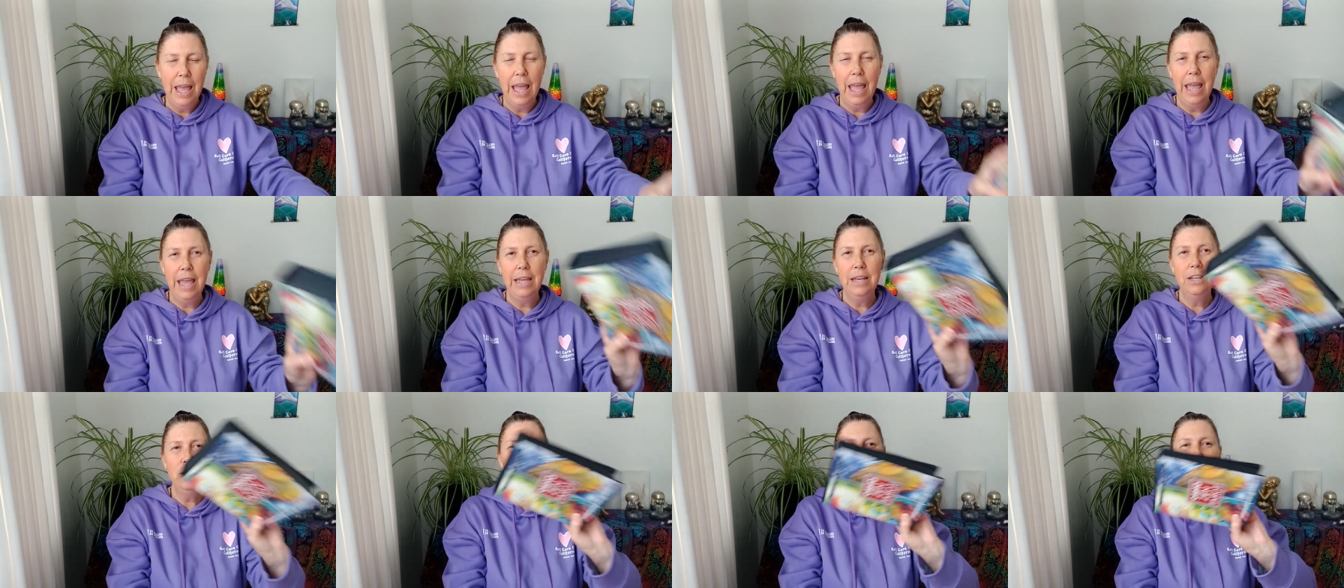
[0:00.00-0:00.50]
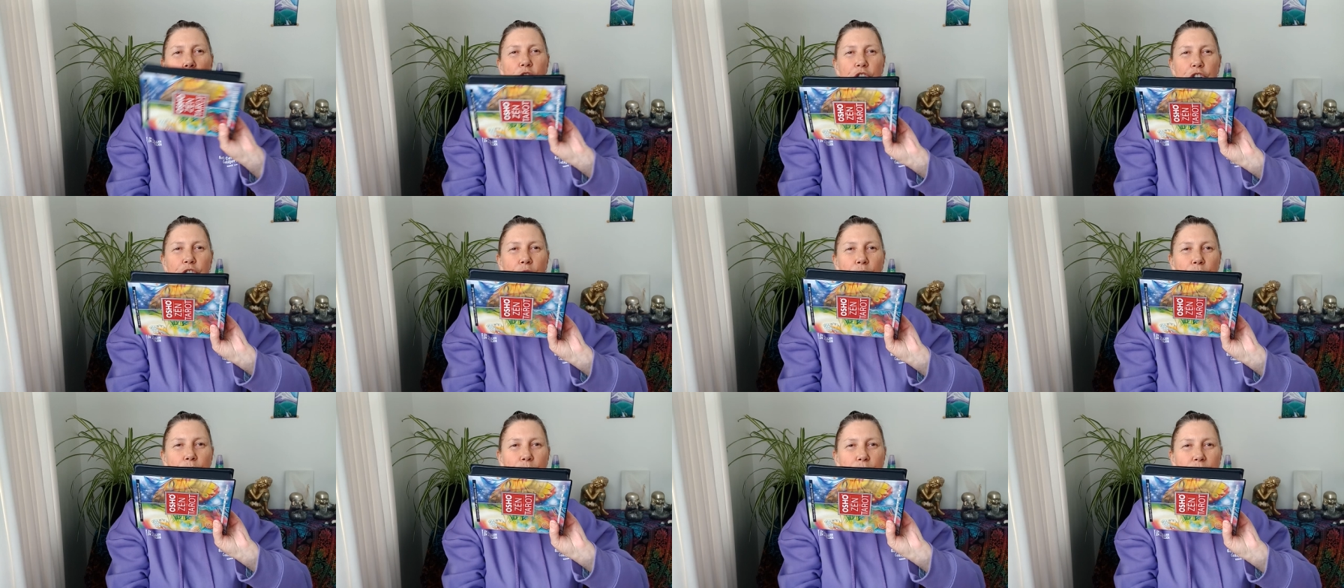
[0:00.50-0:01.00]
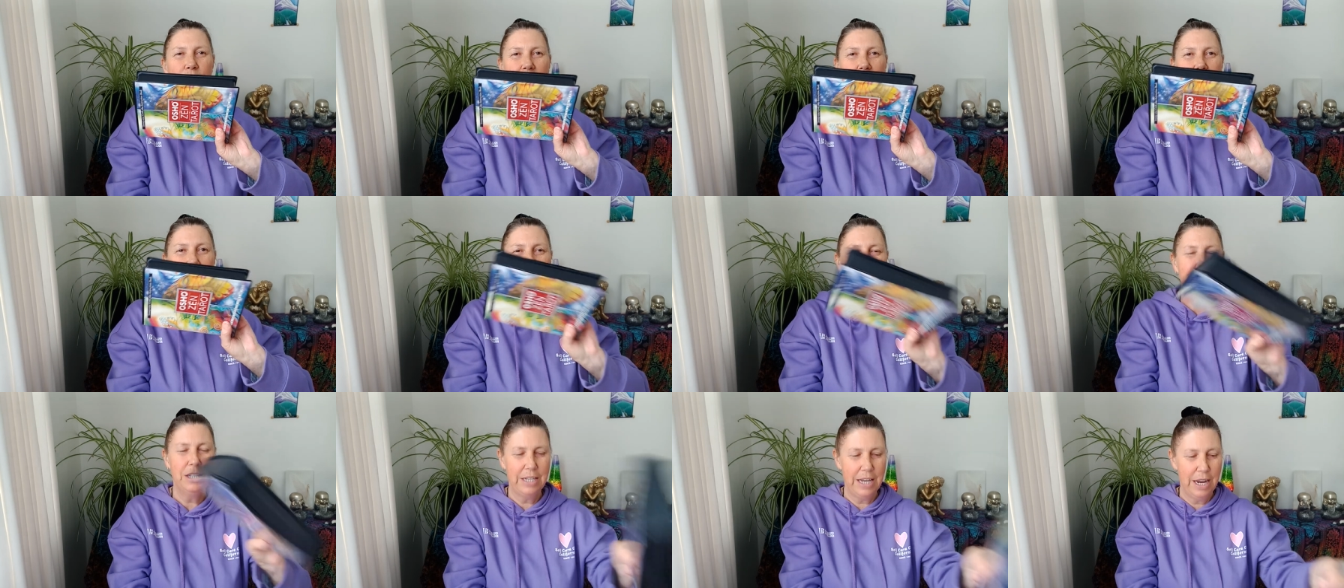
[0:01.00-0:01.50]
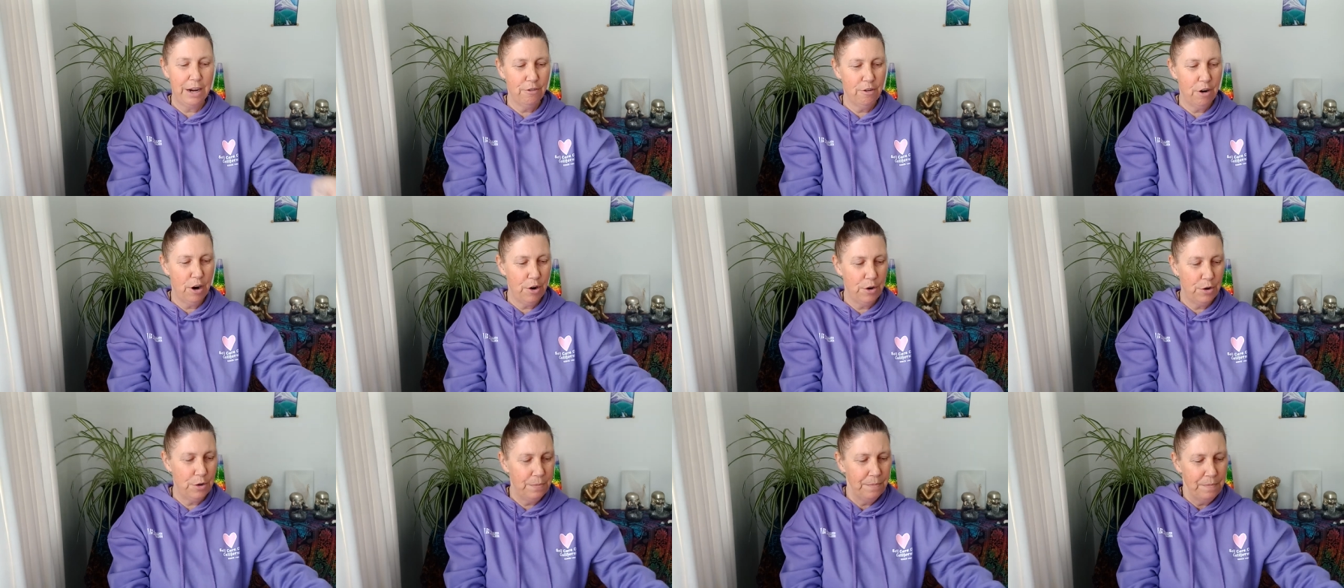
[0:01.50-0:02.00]
and Osho Zen
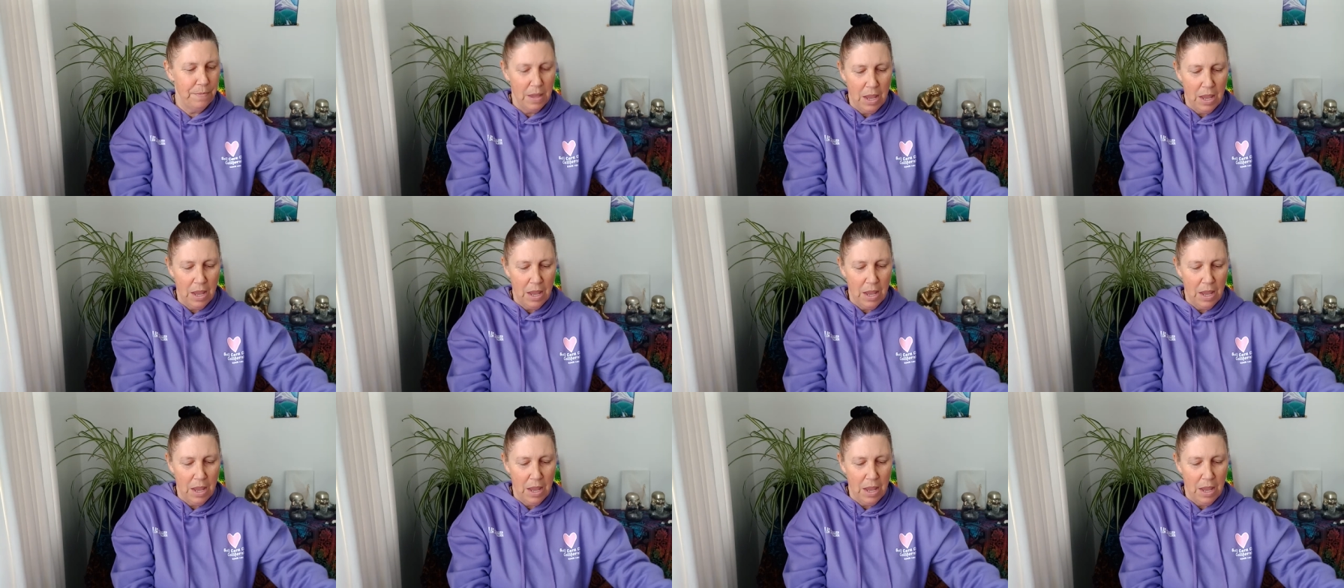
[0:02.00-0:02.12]
Tarot.